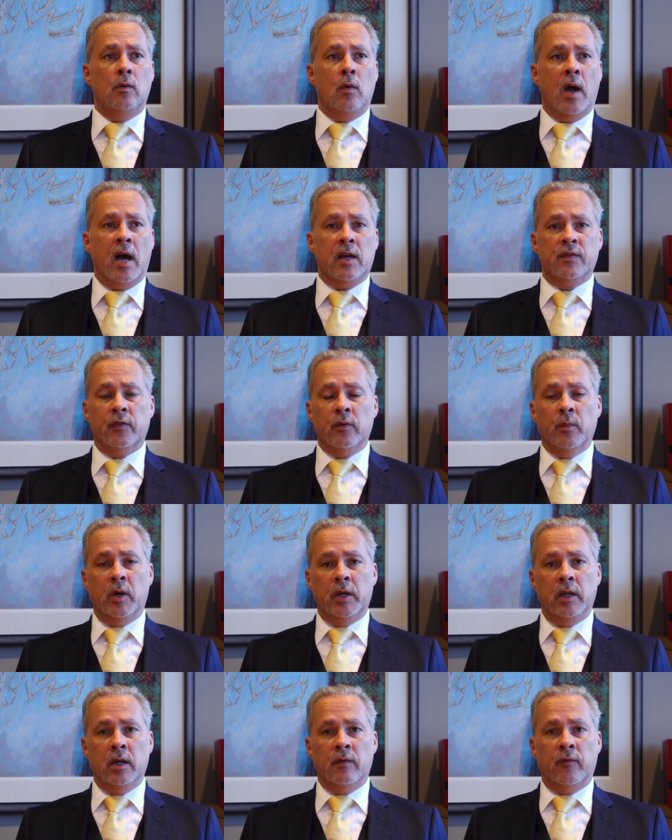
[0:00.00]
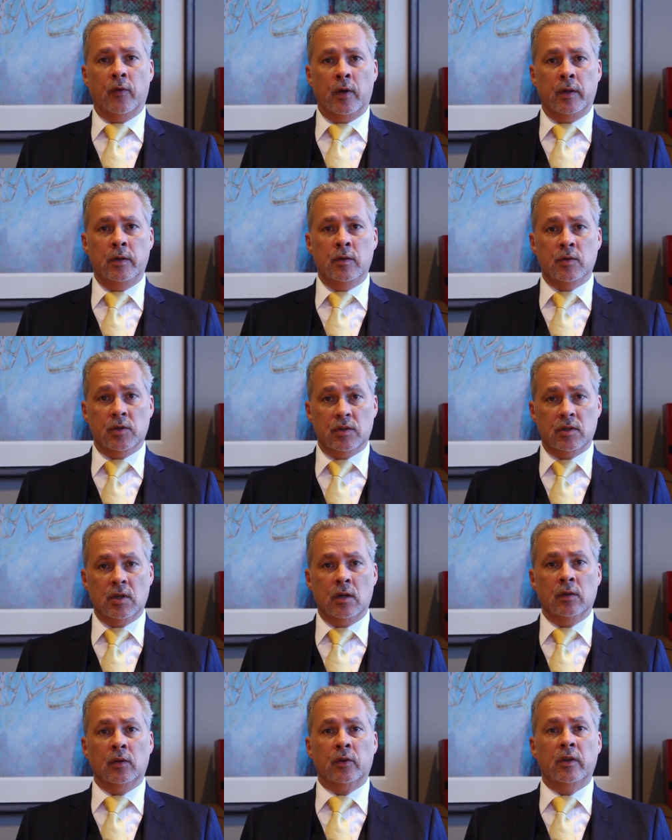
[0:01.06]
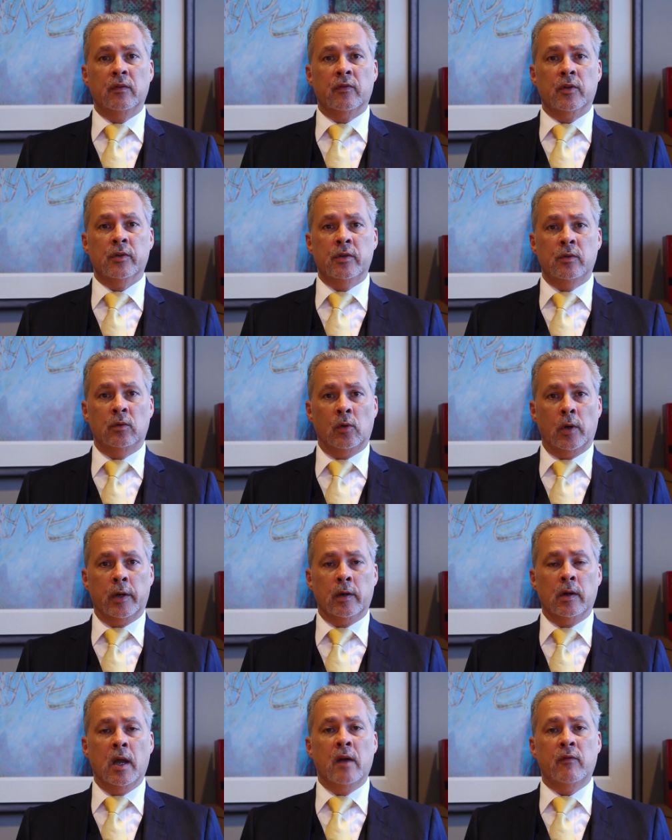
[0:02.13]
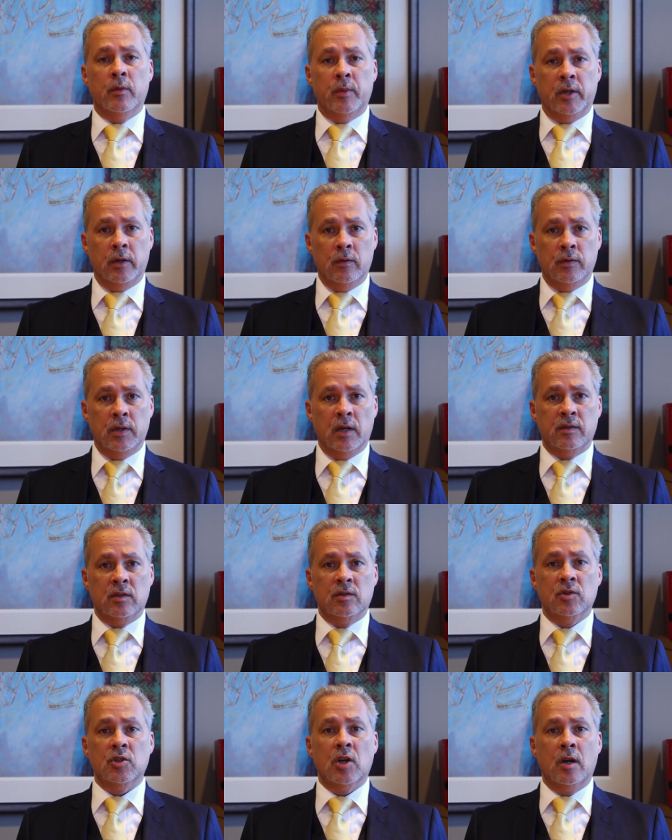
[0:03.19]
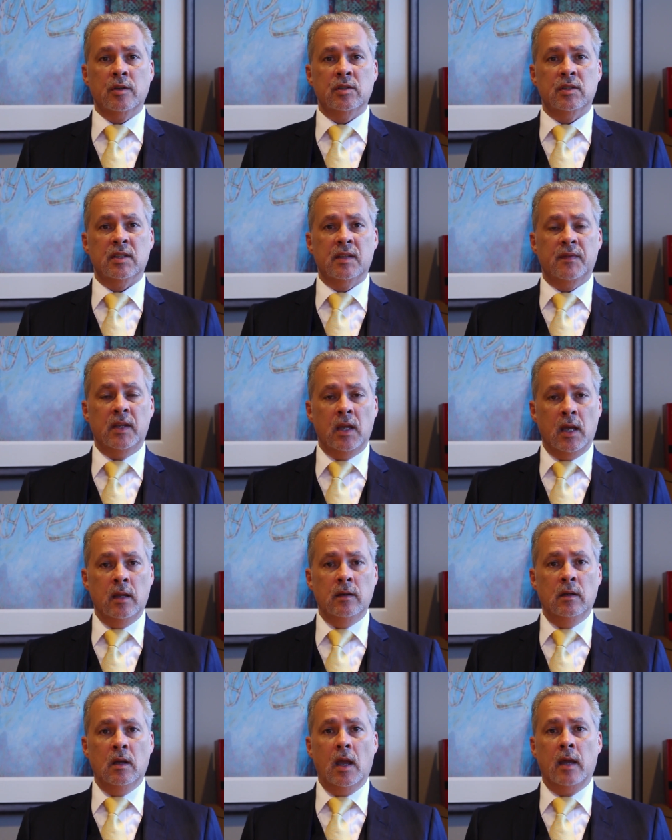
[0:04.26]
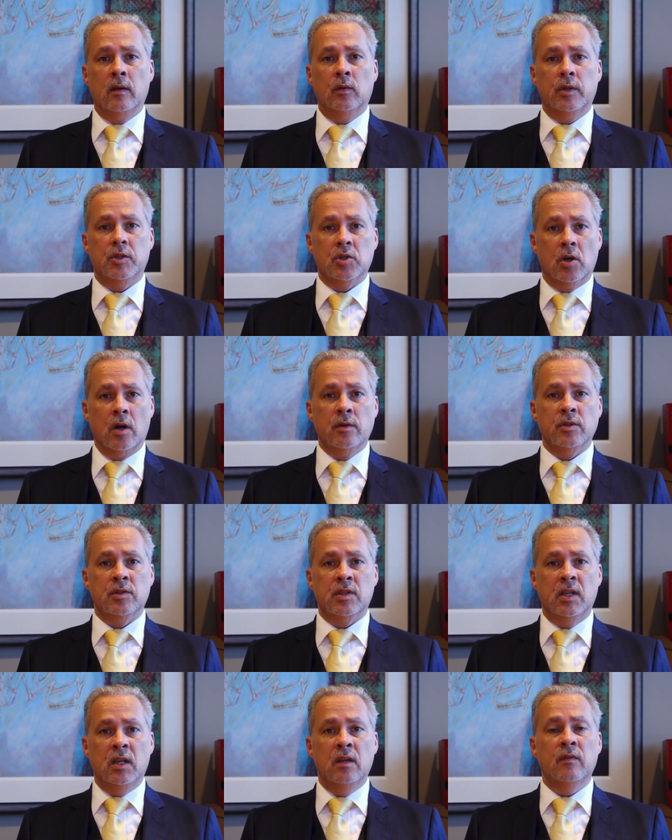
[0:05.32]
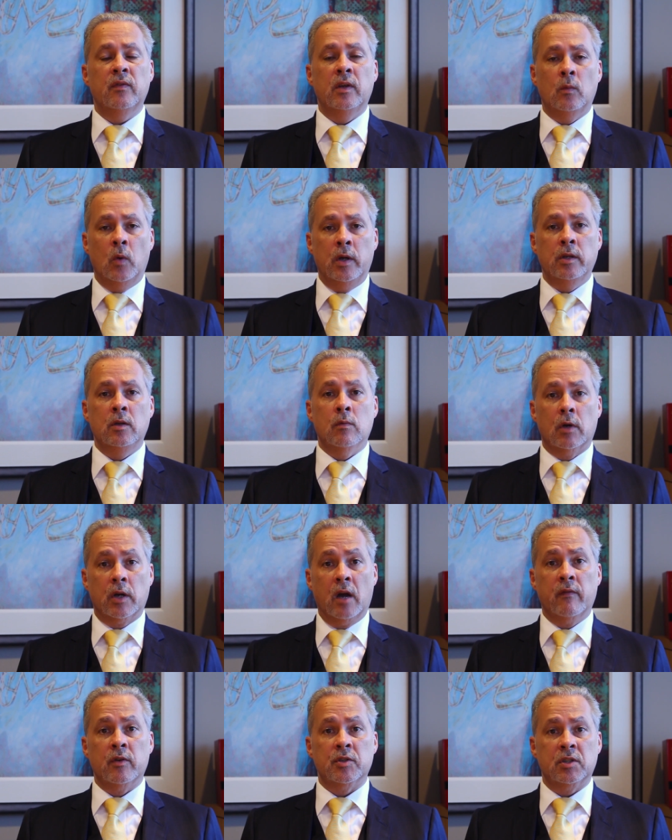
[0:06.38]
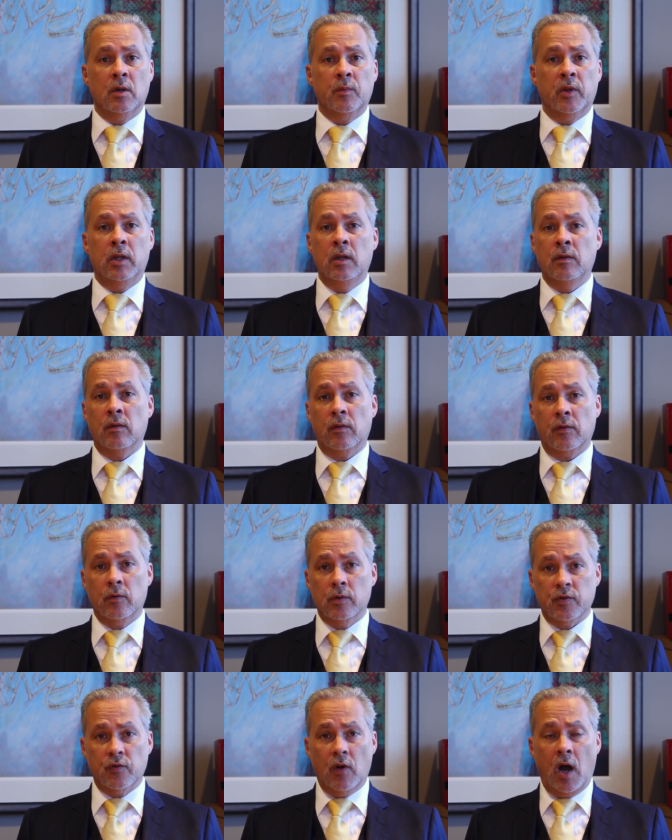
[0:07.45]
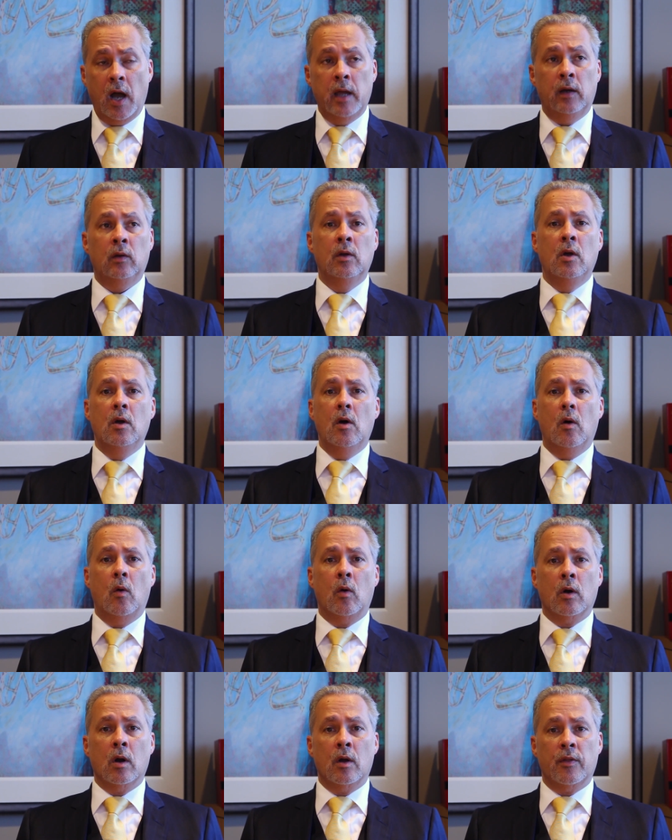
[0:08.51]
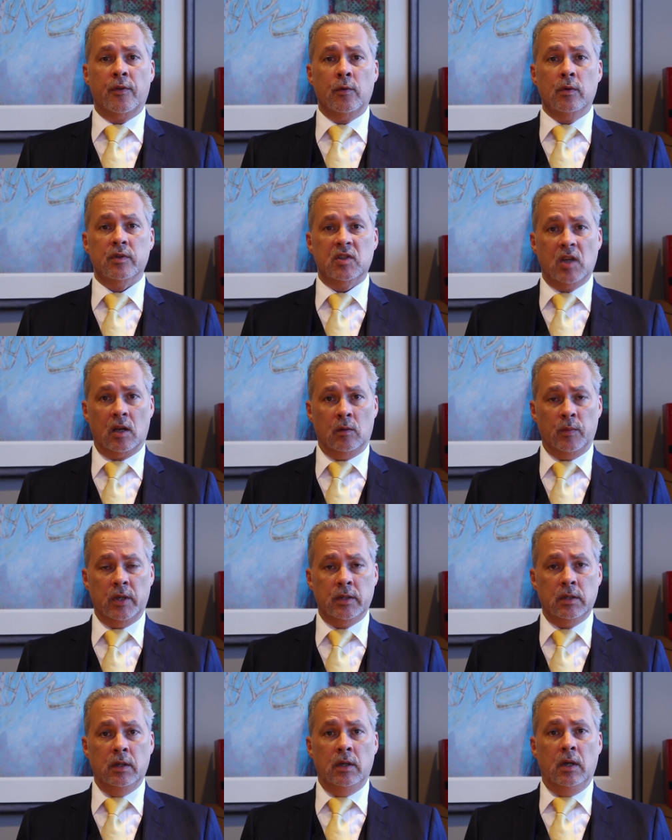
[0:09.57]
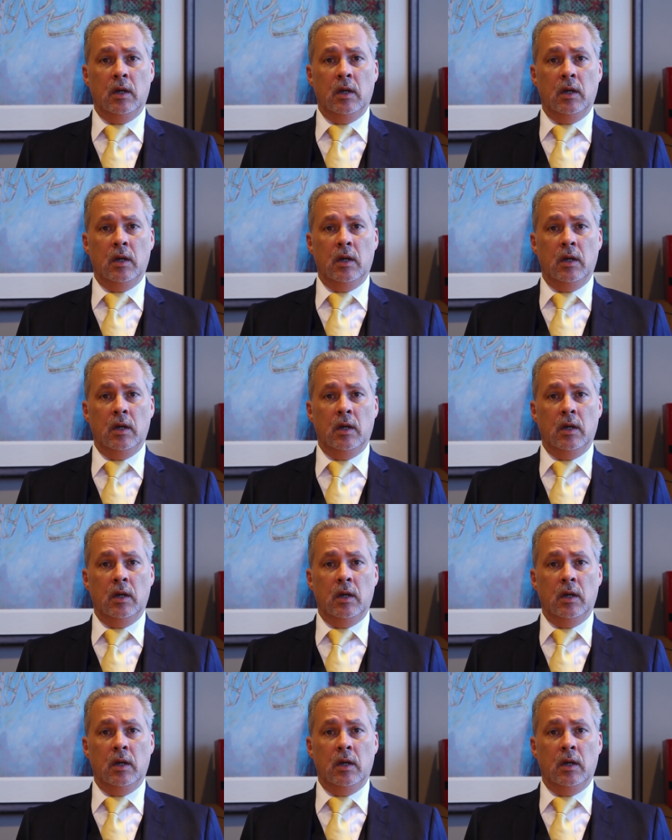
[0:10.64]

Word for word: who asks for money up front, you should start looking for a new lawyer. Everybody who does this charges at the end and only charges if and when you recover something, either through a trial or through a settlement.